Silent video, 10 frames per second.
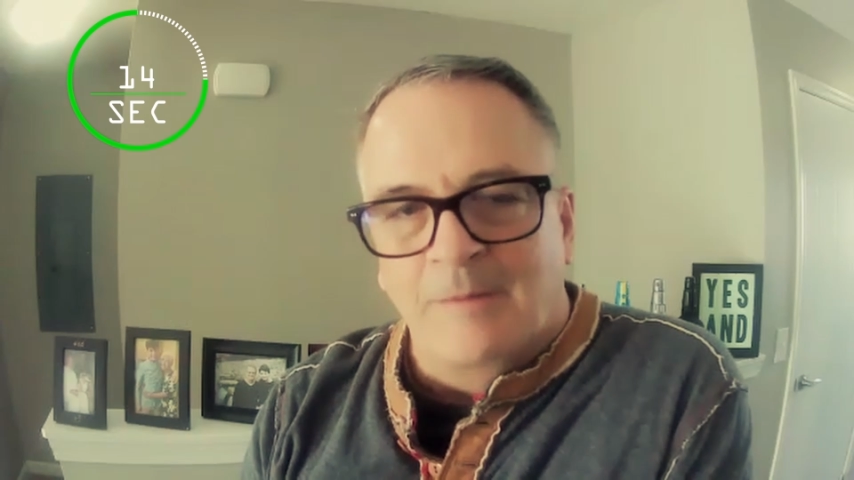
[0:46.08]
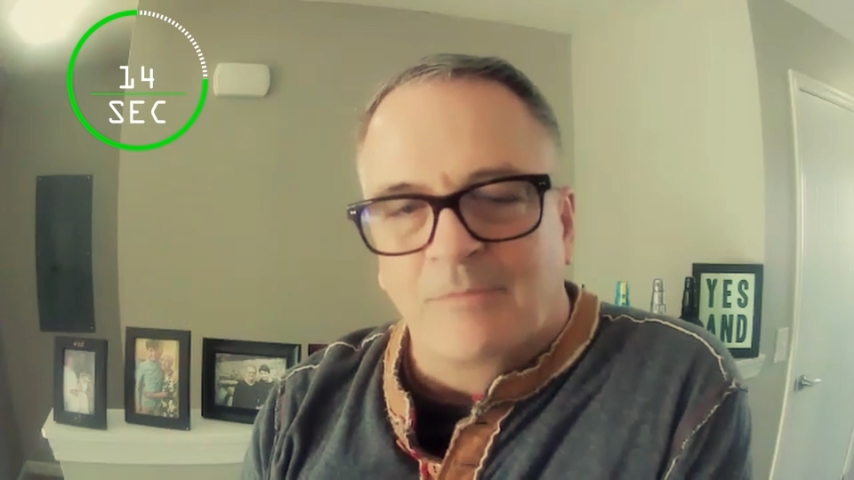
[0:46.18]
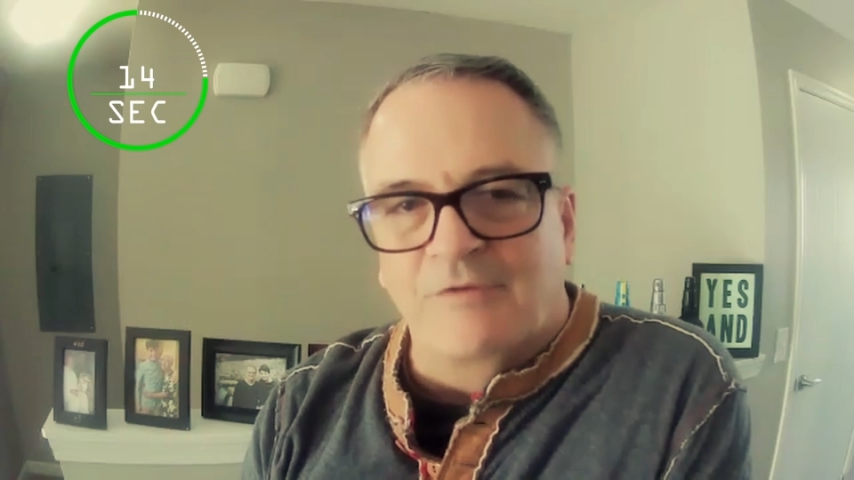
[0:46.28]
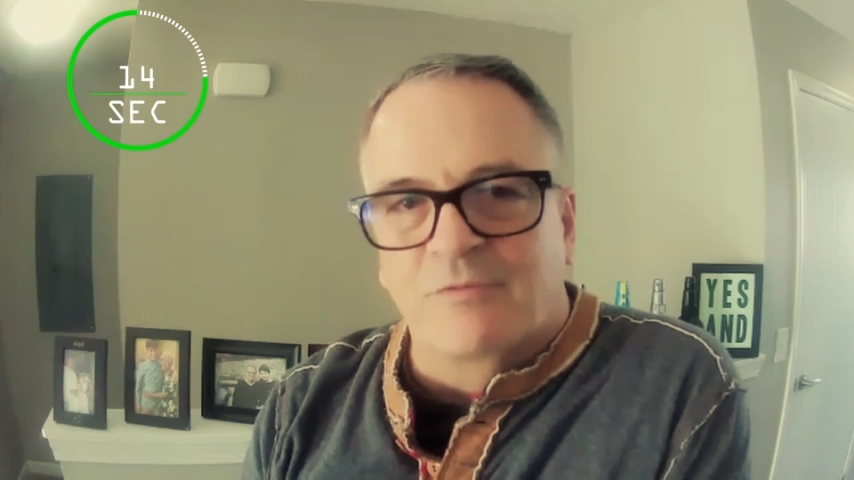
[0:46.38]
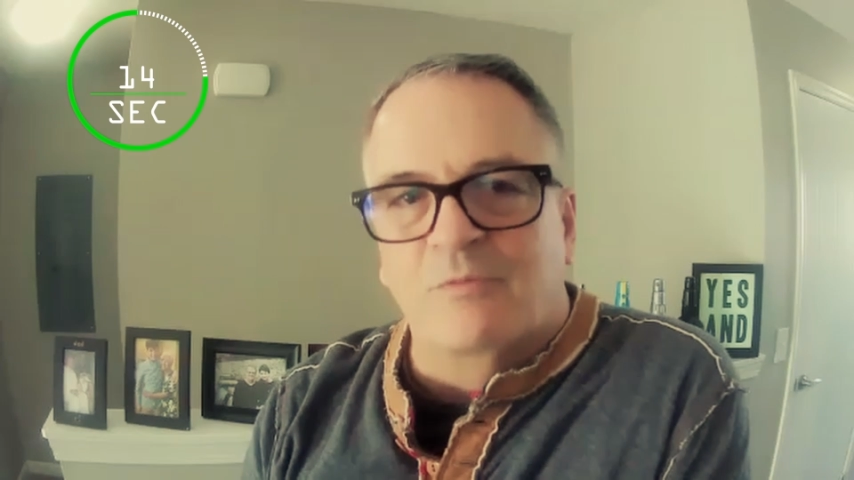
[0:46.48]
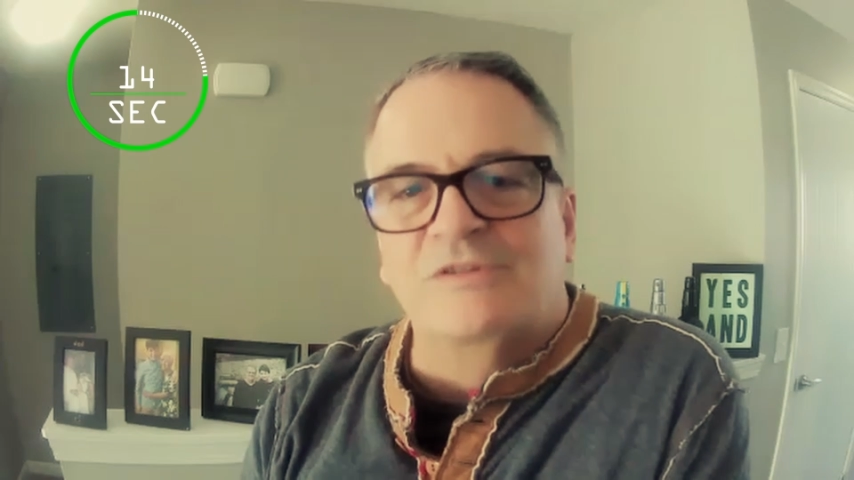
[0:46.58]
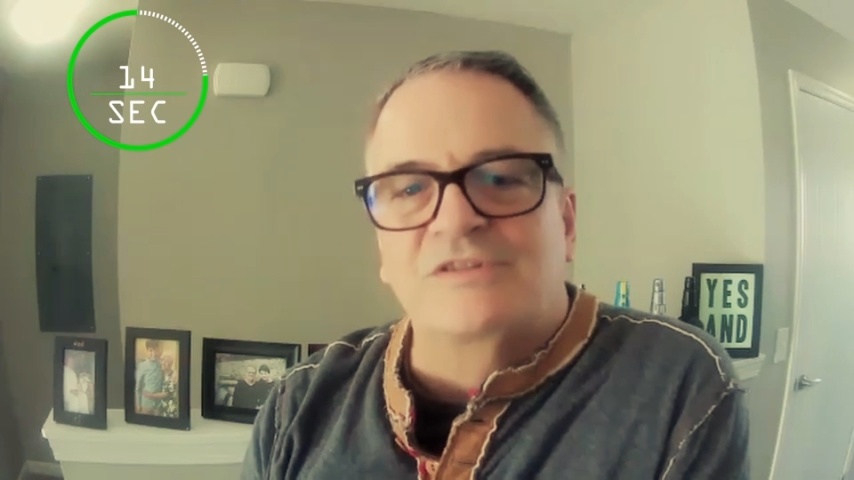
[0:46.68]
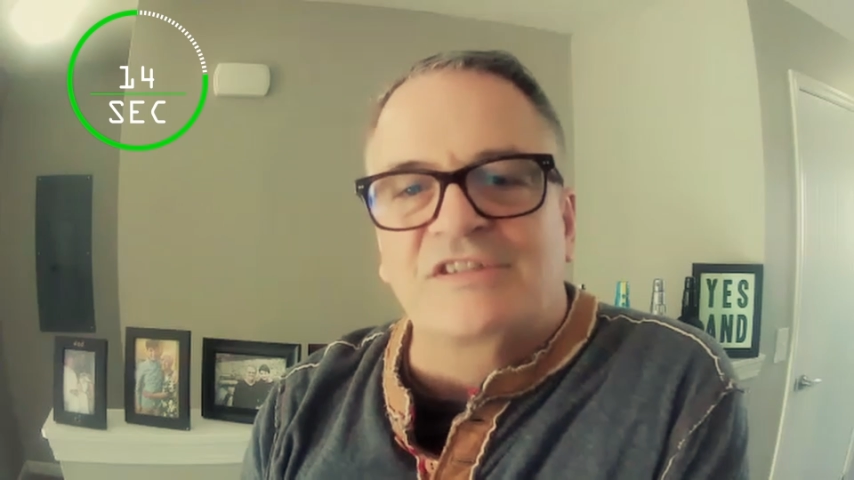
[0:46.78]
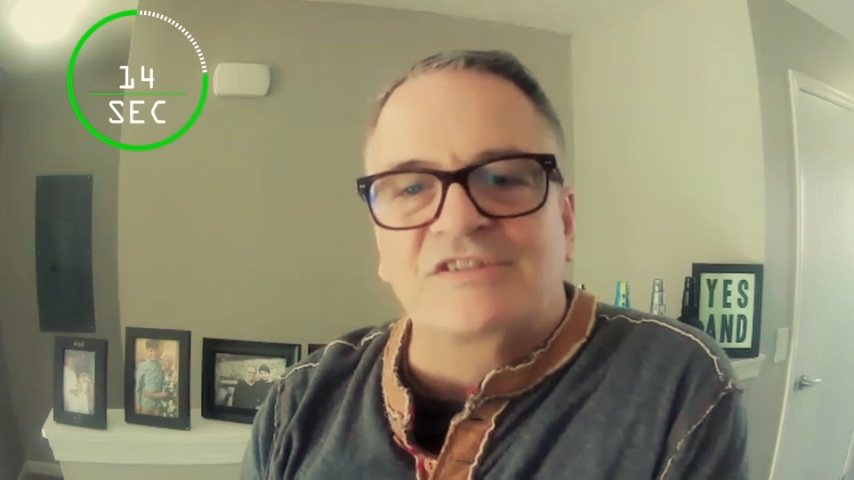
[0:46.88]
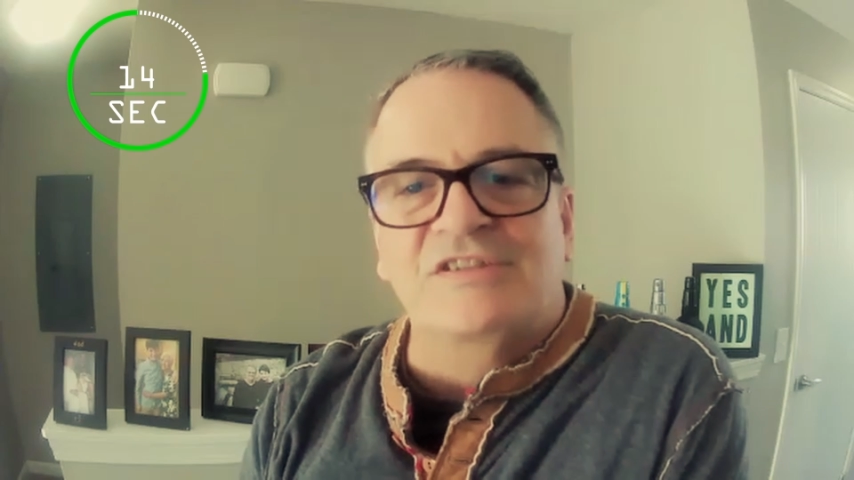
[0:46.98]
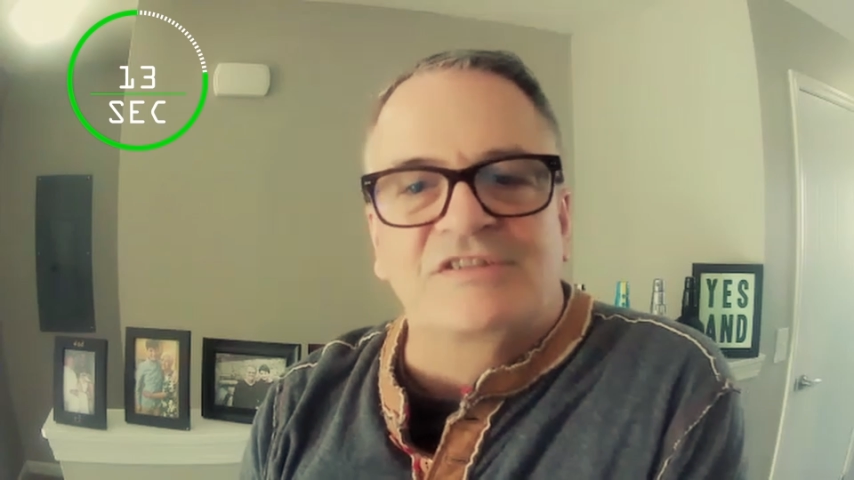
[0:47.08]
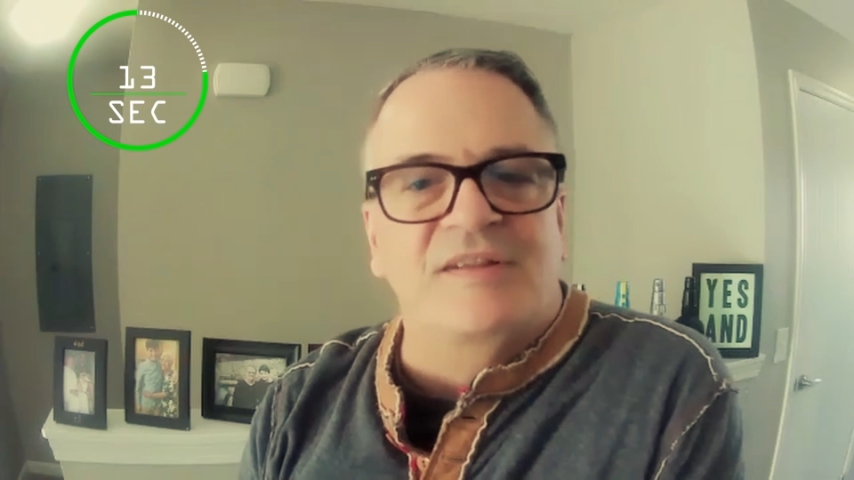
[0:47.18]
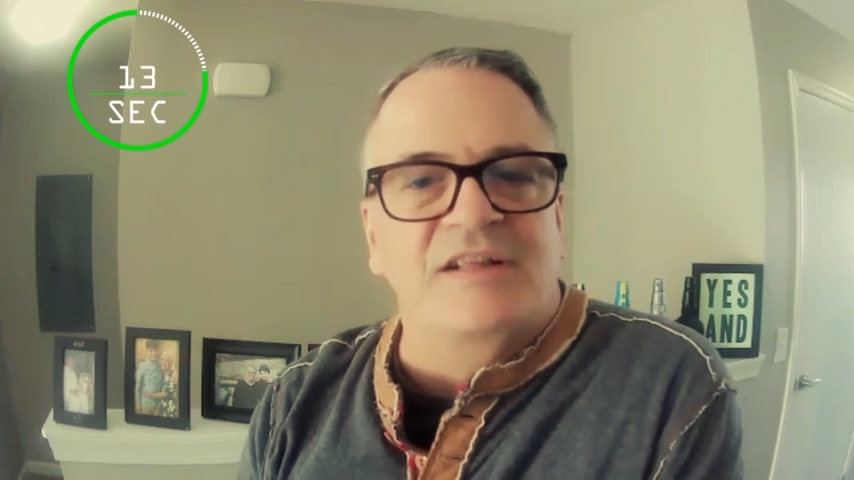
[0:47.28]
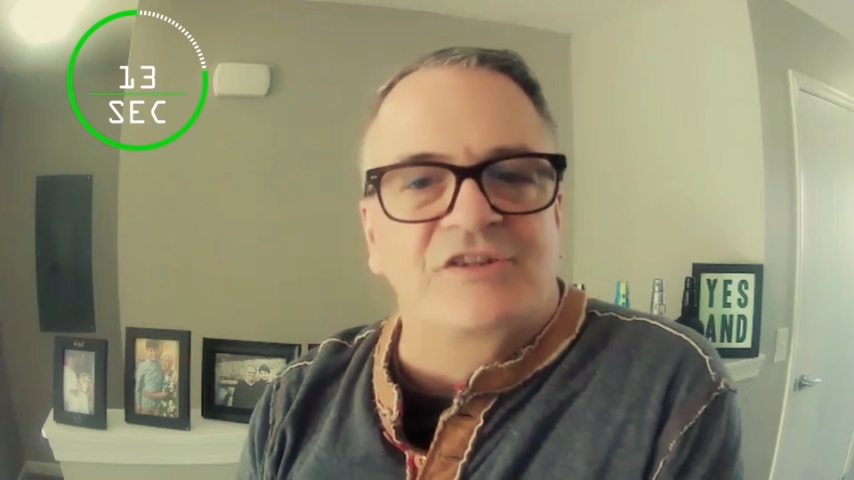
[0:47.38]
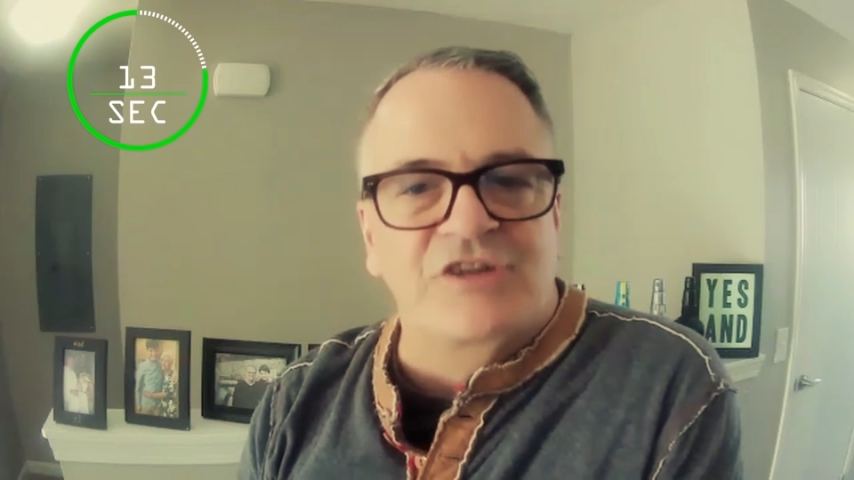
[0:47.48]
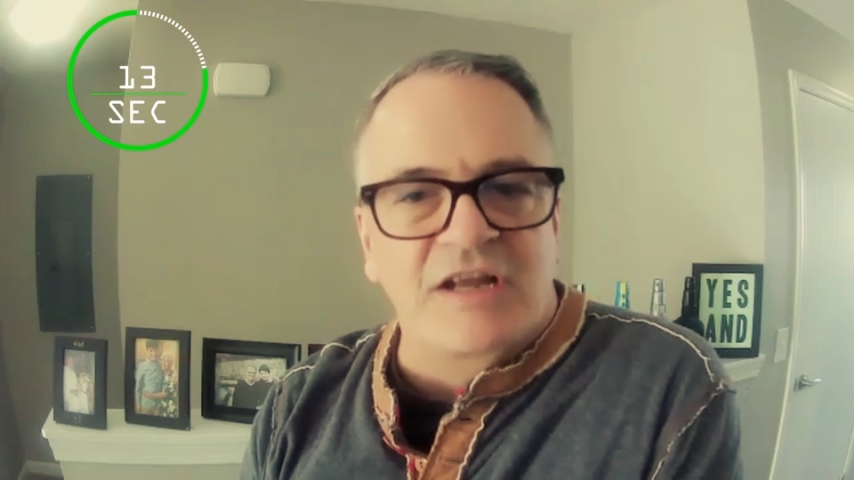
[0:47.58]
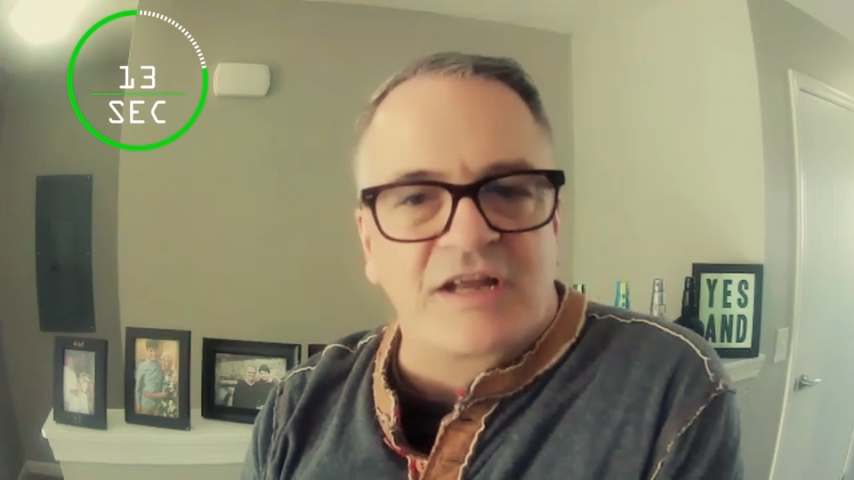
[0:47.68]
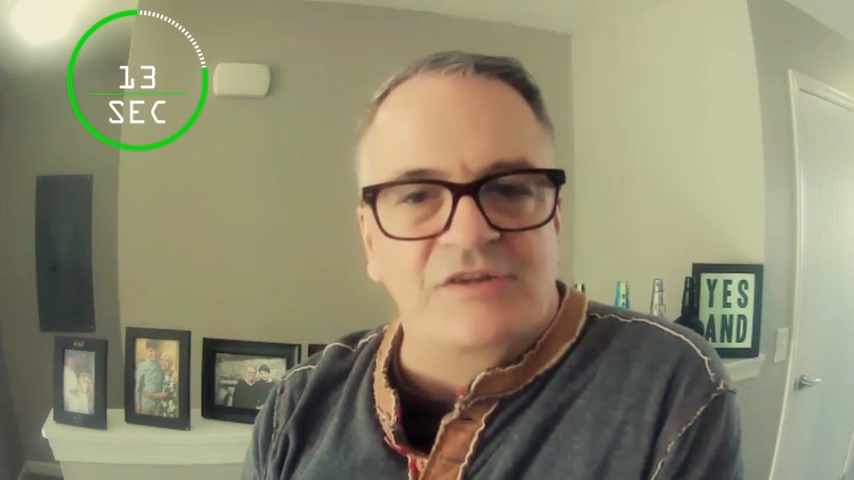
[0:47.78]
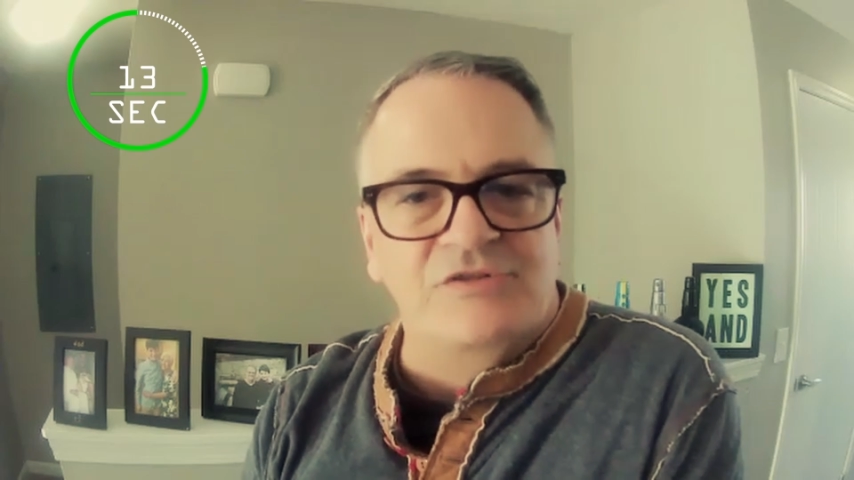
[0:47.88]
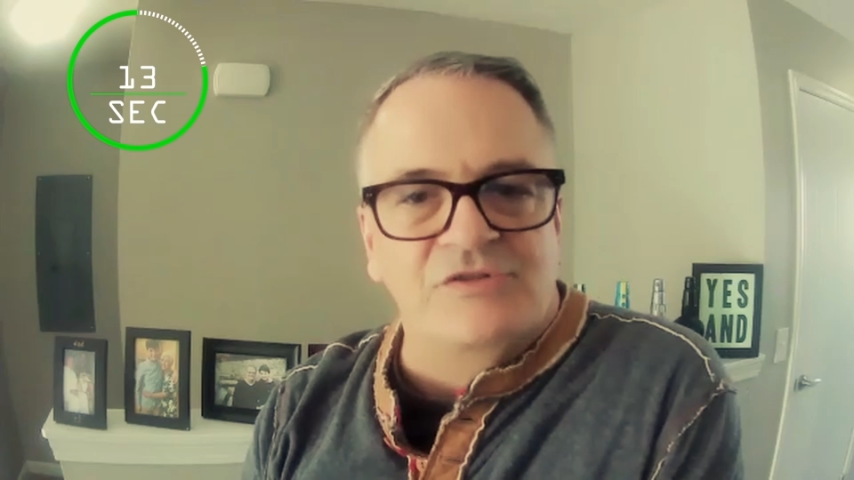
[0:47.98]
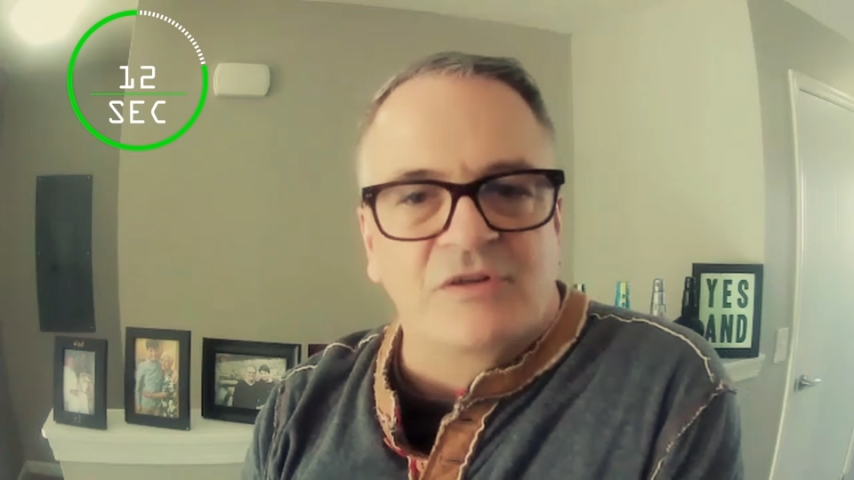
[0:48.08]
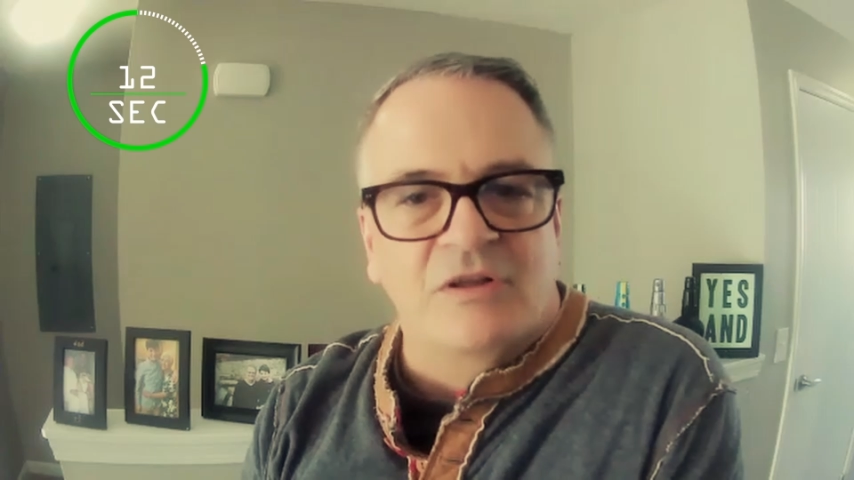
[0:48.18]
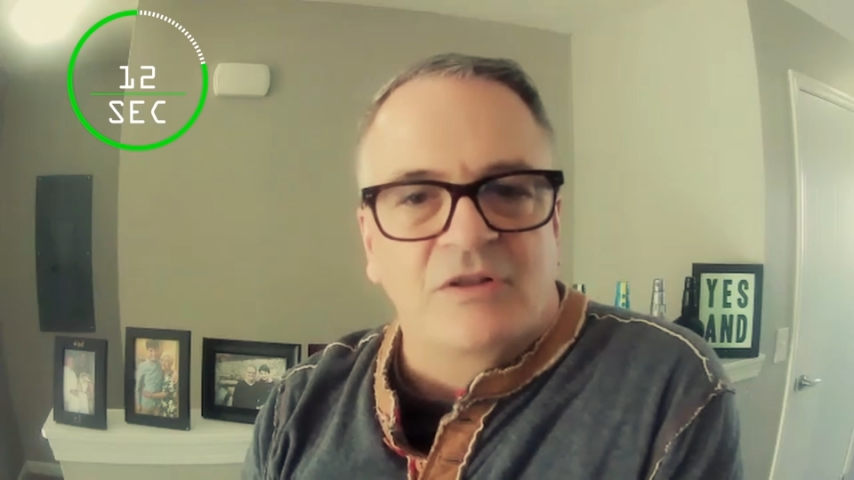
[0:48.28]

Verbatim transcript: But if we're resistant to that change,